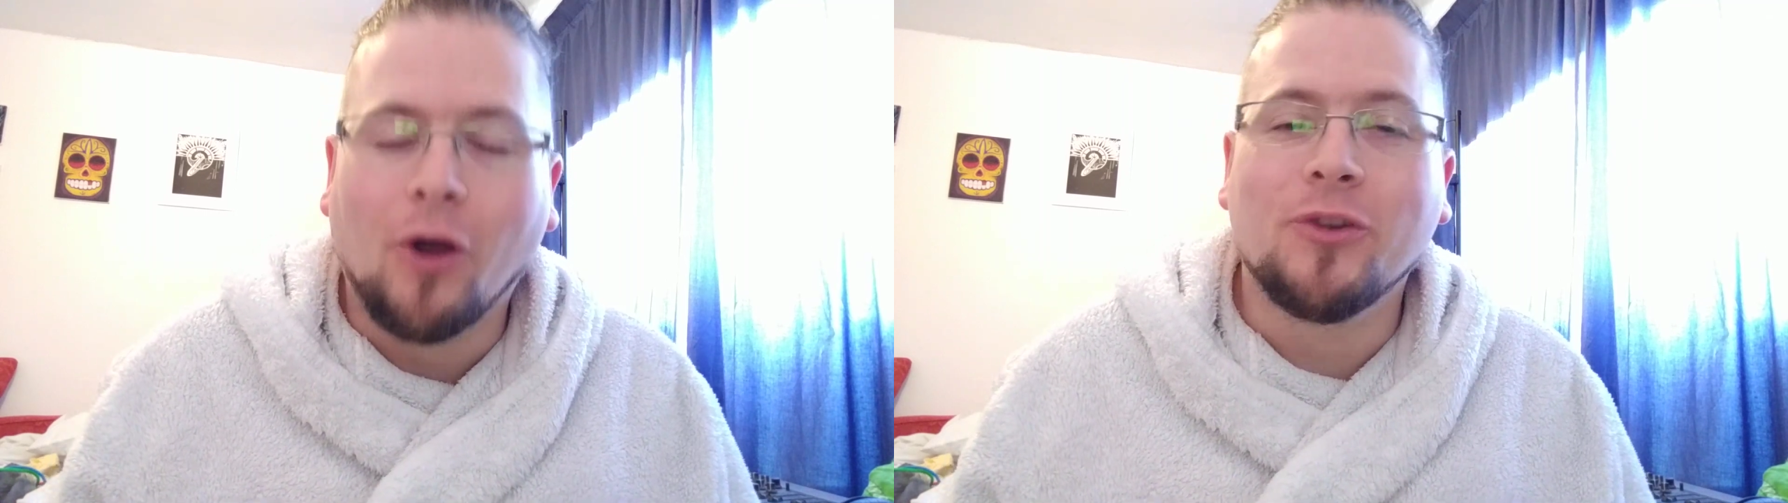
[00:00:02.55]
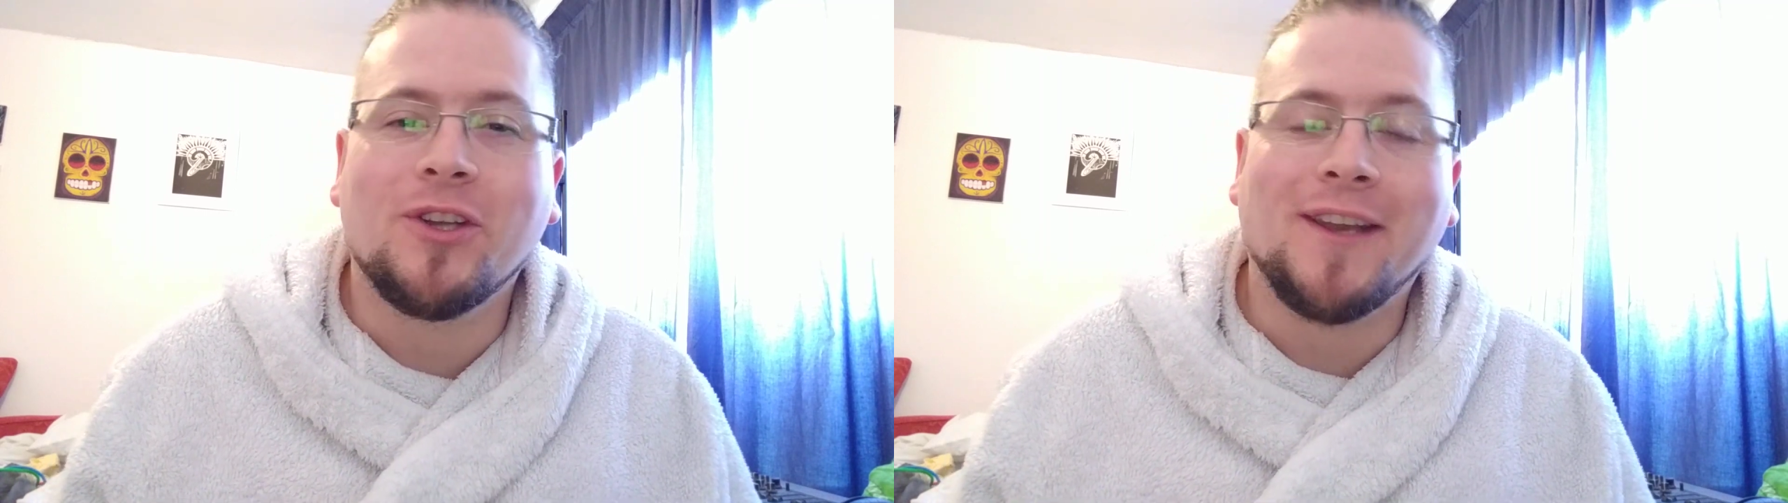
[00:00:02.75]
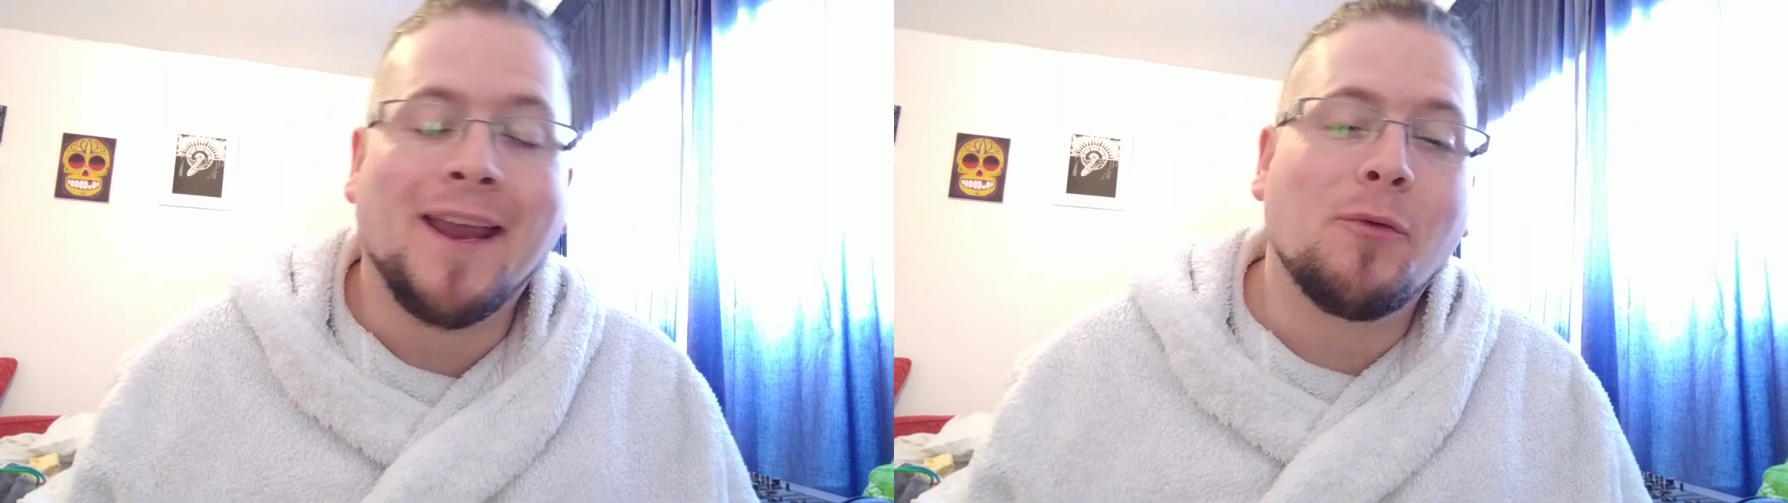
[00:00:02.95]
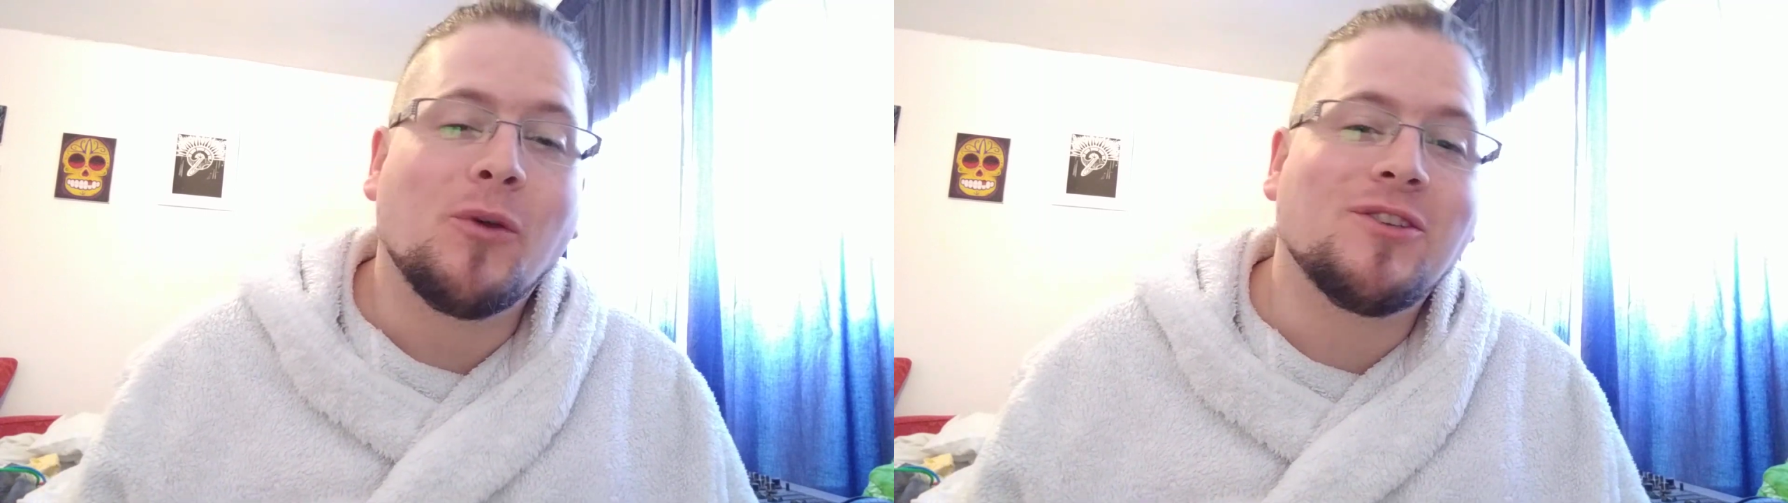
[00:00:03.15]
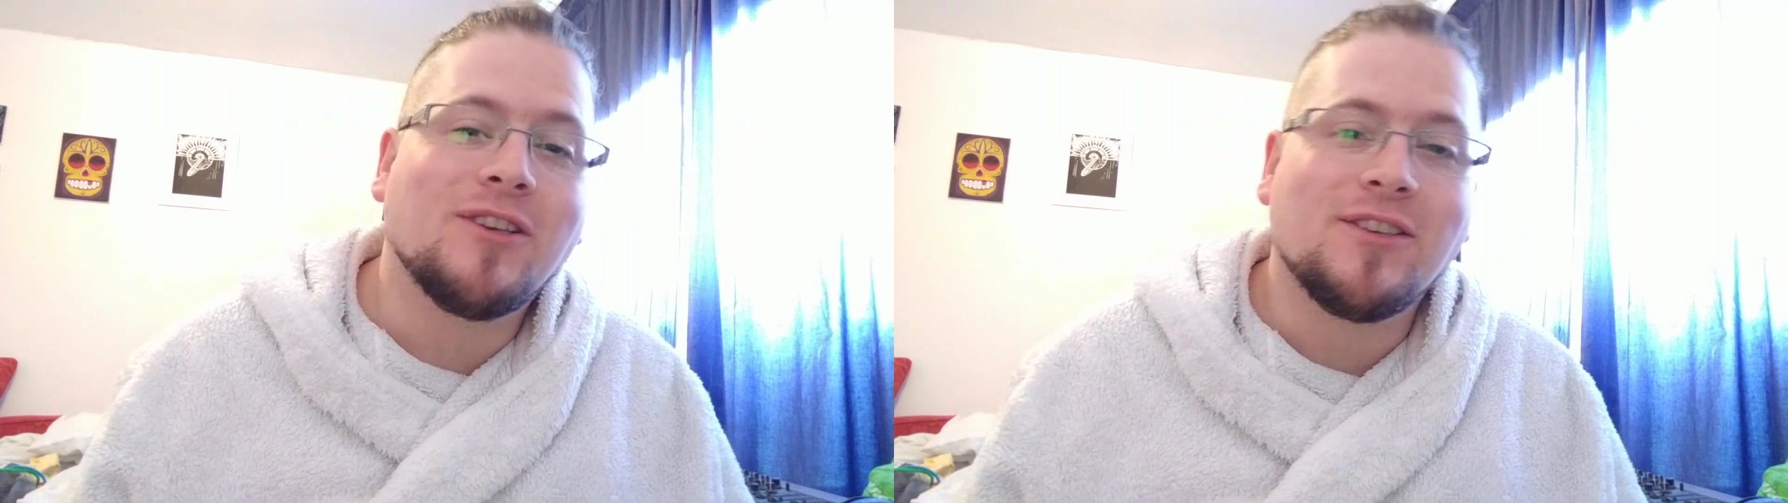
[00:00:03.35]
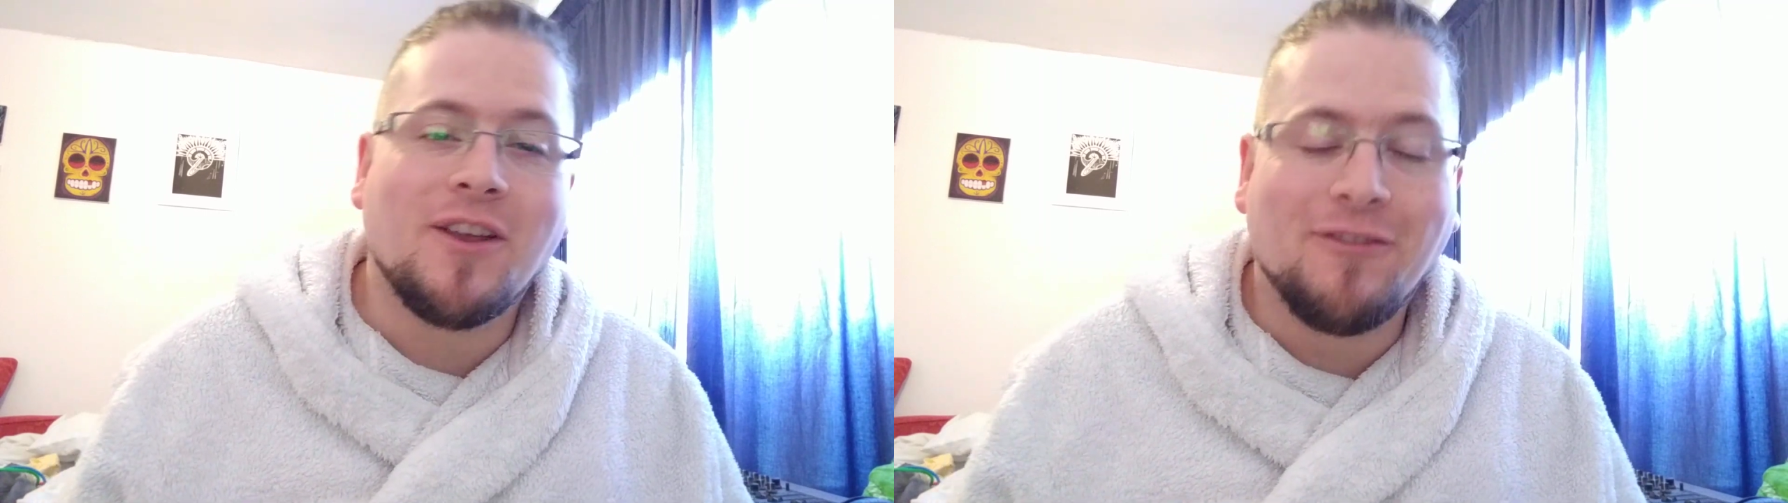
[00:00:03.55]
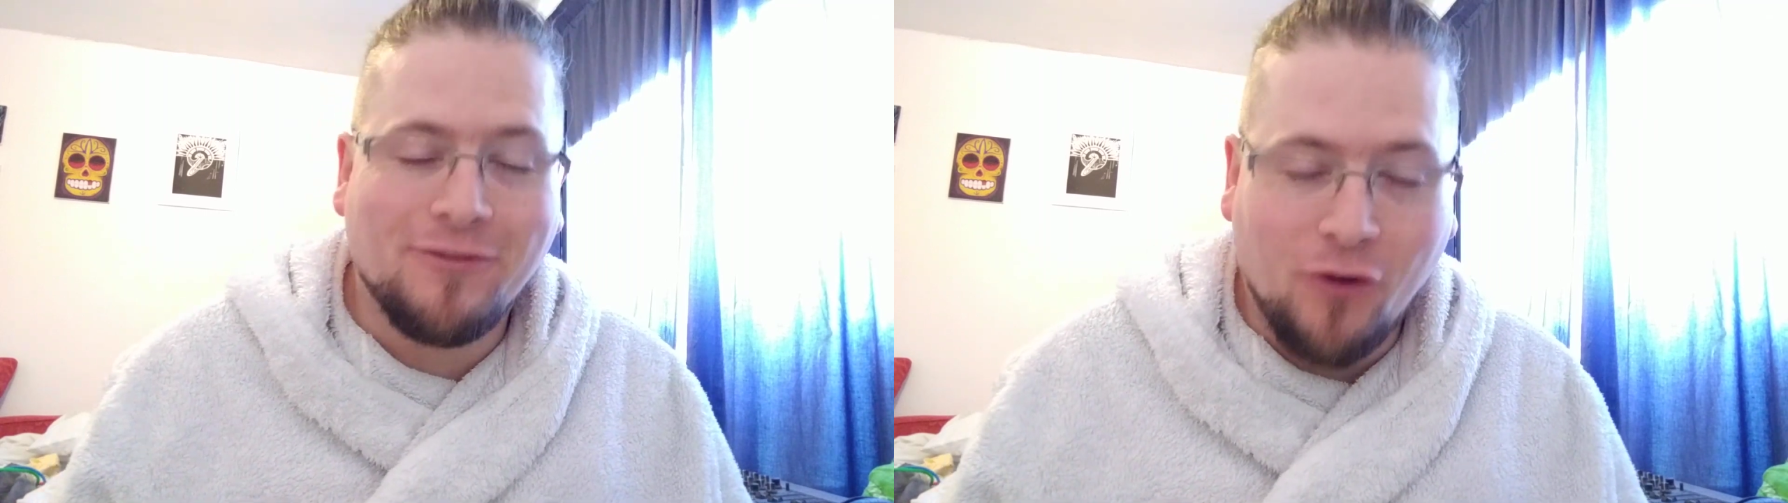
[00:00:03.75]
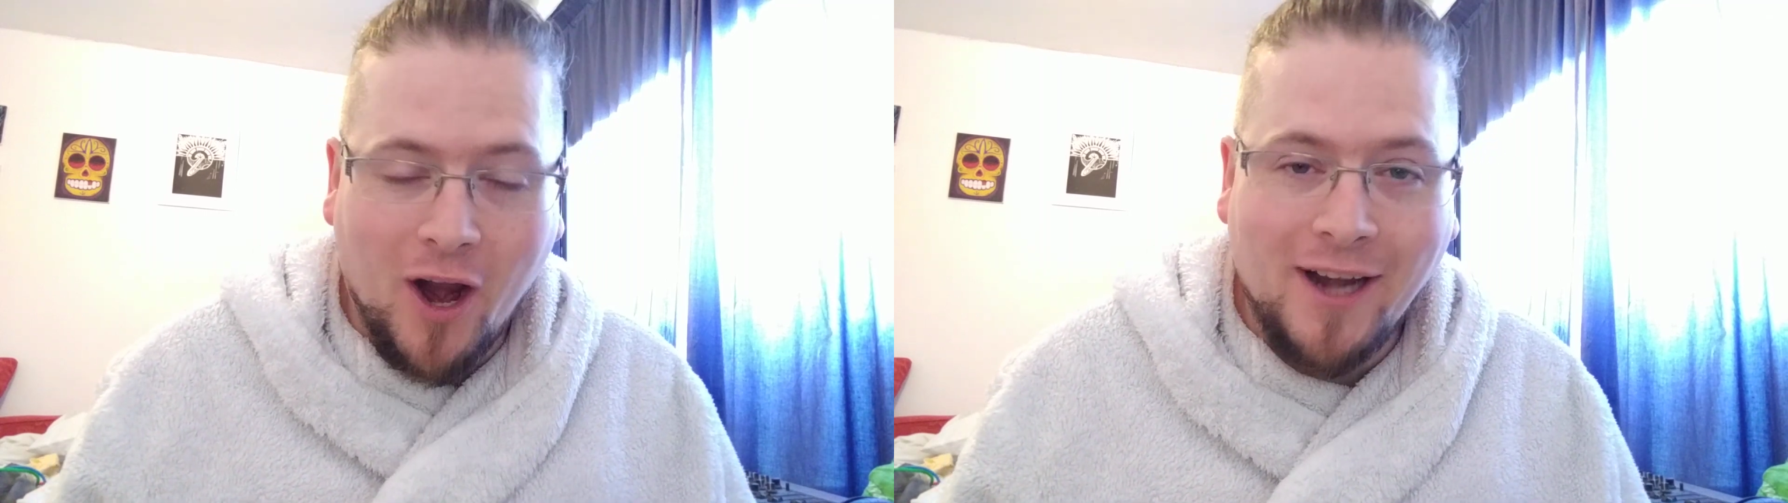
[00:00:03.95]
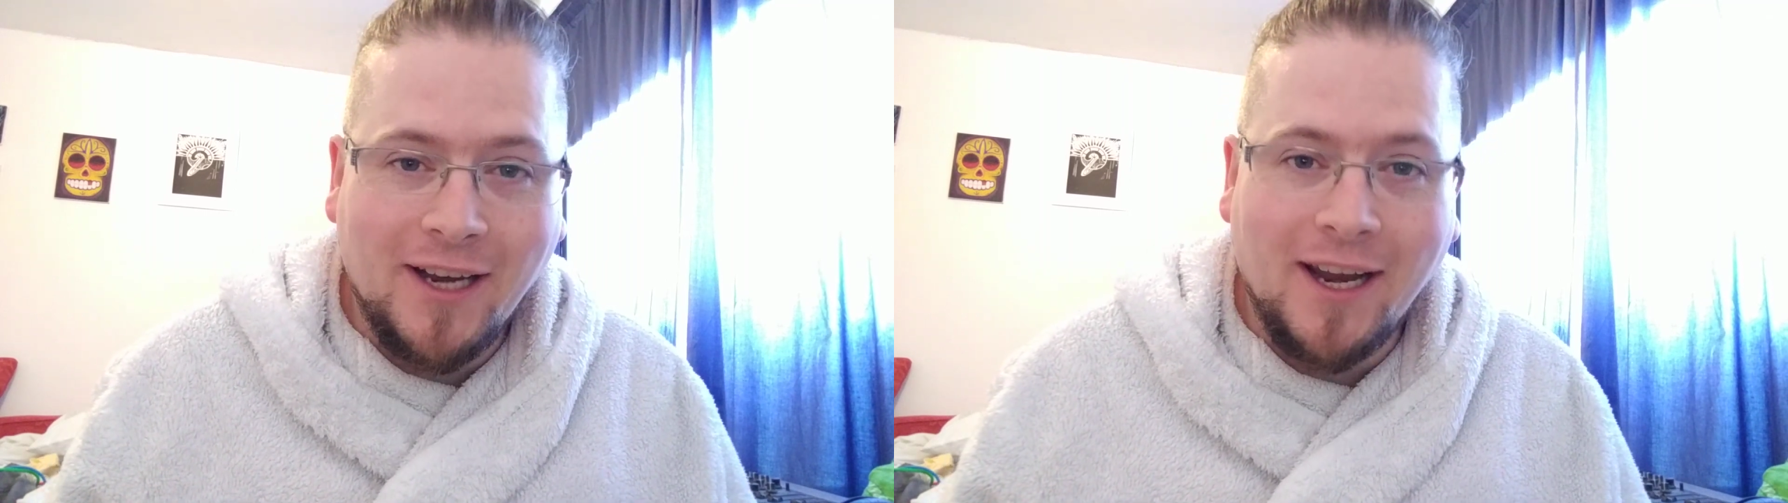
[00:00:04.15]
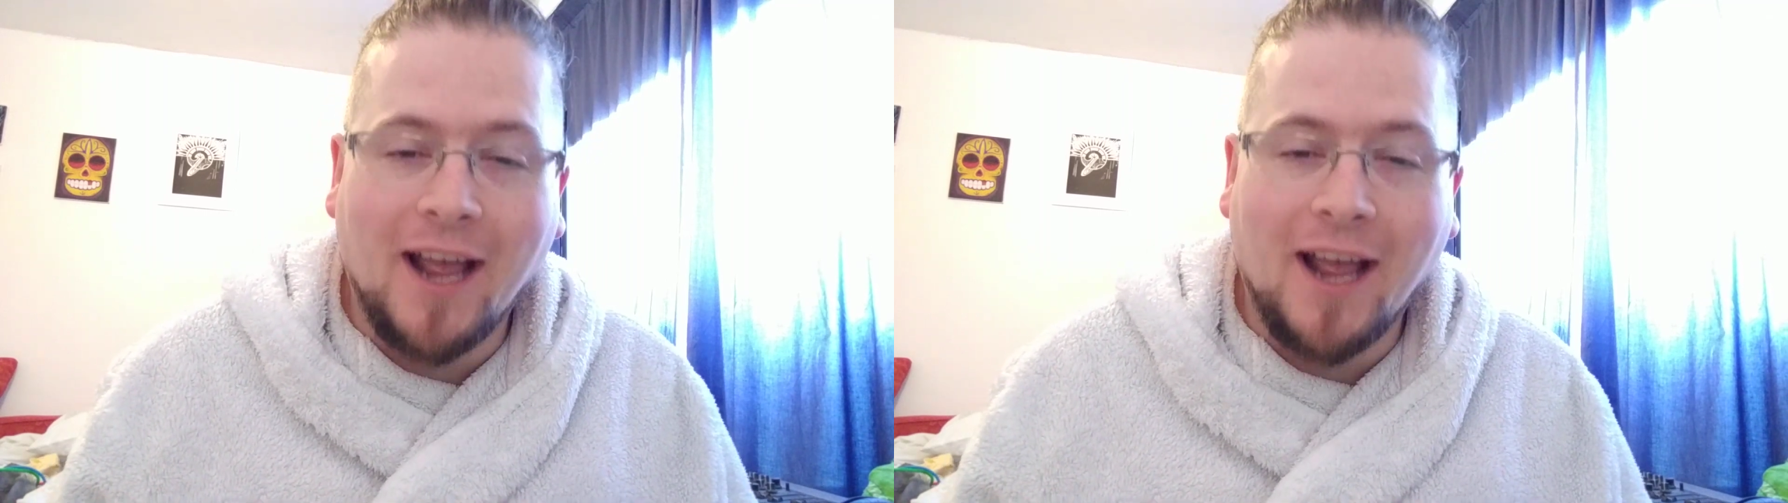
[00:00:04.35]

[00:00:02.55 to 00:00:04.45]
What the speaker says: On today, which is Friday,